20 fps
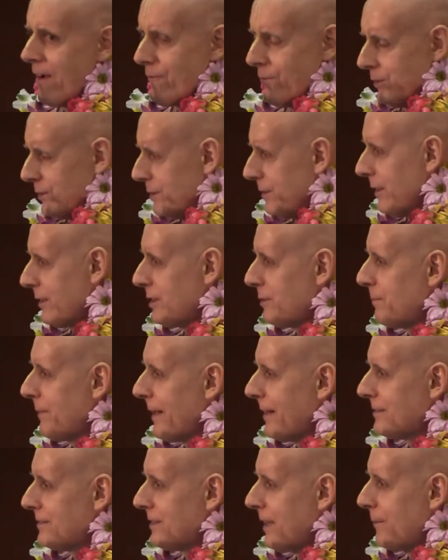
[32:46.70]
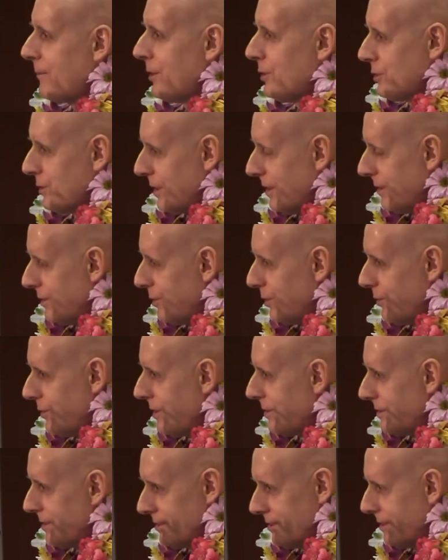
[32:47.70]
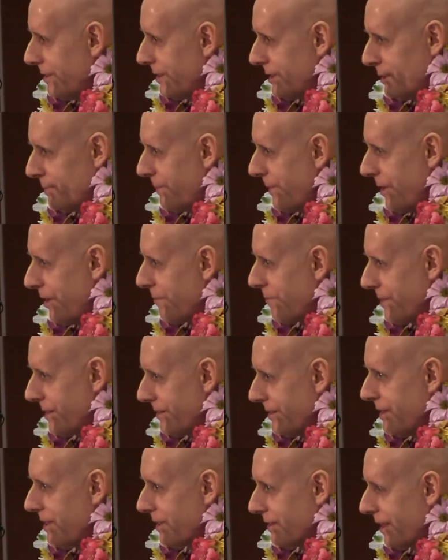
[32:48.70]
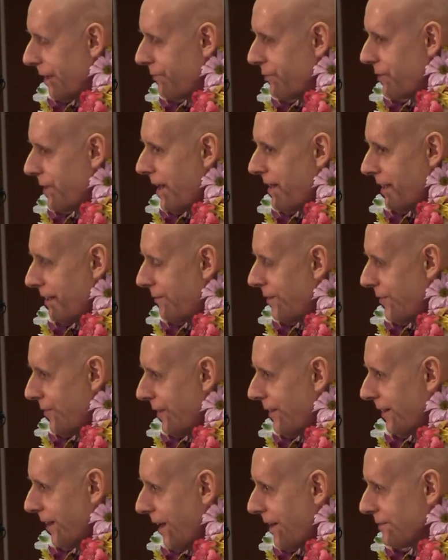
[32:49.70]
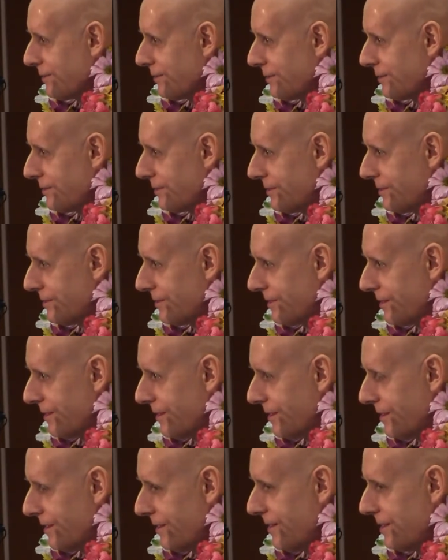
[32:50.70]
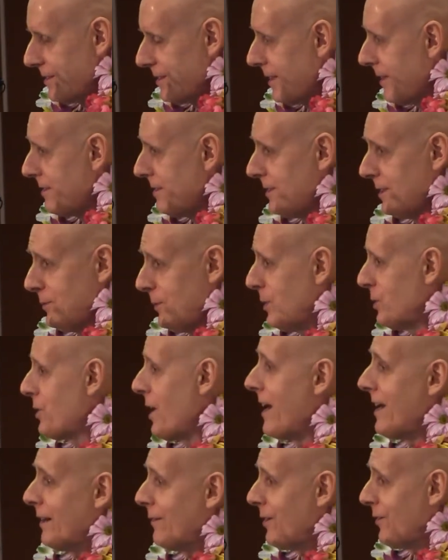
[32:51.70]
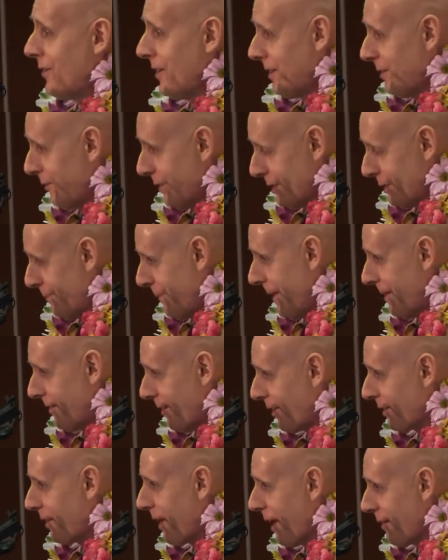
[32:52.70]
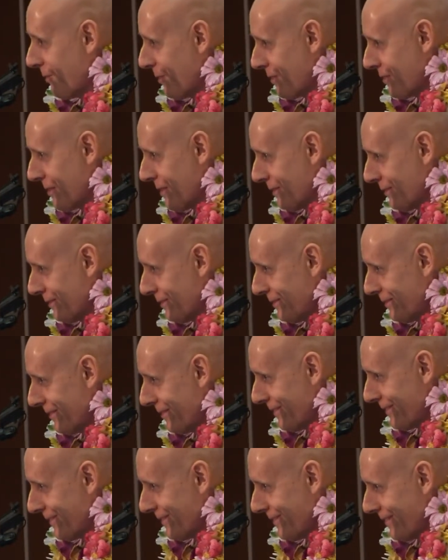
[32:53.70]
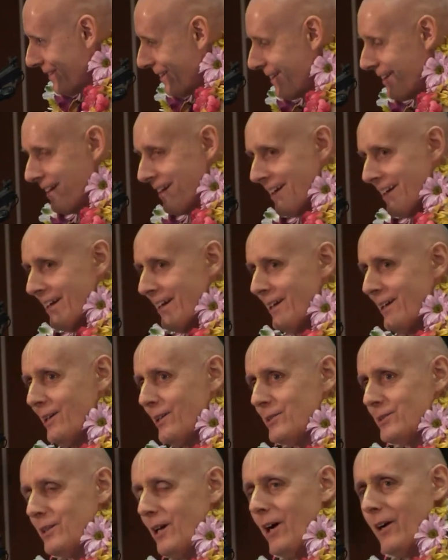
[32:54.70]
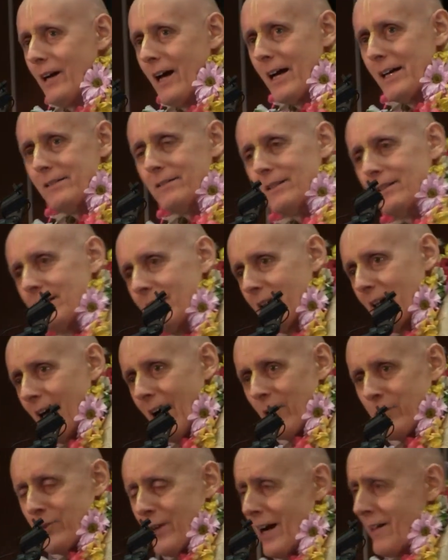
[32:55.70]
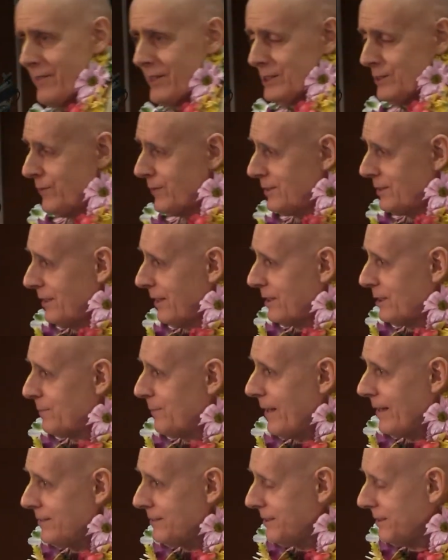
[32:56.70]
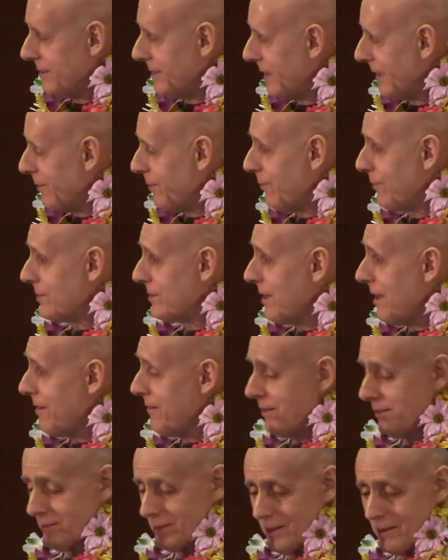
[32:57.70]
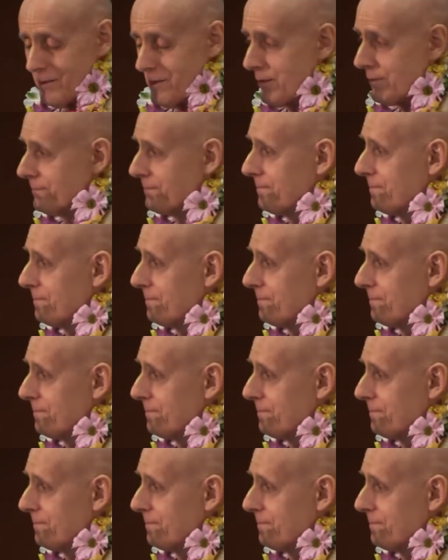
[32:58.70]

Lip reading: For 6 months, I'm just going to do this as an experiment. I've tried everything else. In the 60s, we tried everything to expand our consciousness. It's all right. I'll try this for 6 months and see the result of it.